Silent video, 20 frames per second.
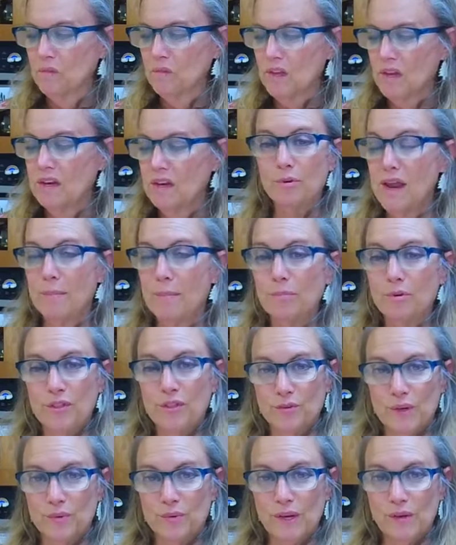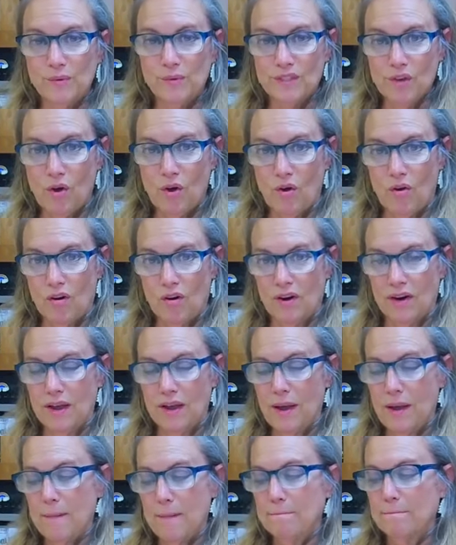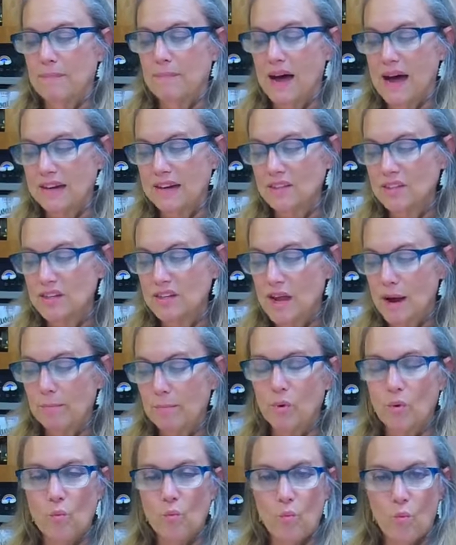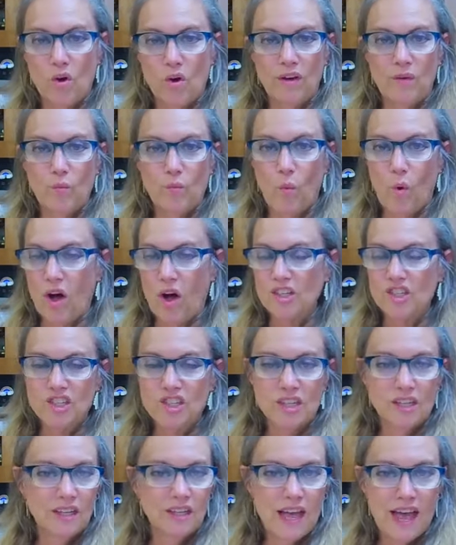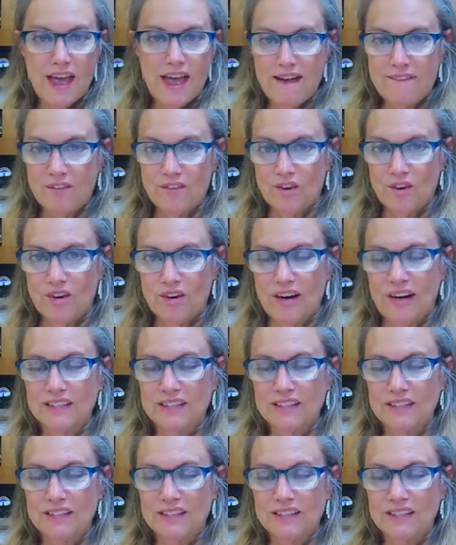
Number three was hard. My number one watched ever,